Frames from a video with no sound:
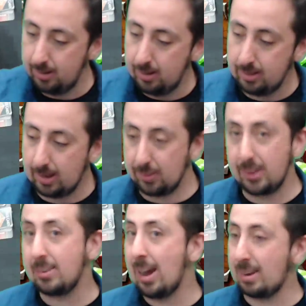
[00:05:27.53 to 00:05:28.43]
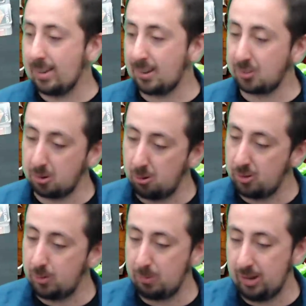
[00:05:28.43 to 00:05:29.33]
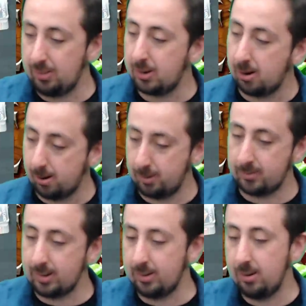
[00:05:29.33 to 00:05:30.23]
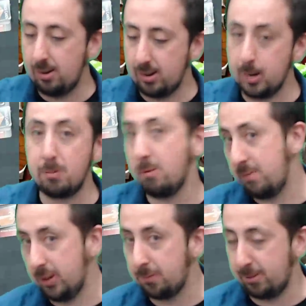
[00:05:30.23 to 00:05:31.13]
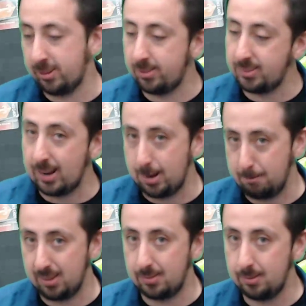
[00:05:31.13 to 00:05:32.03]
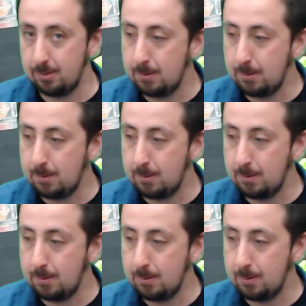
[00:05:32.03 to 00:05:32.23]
Now the attack decks are going to be the cards that are going to be revealed for each of these enemies.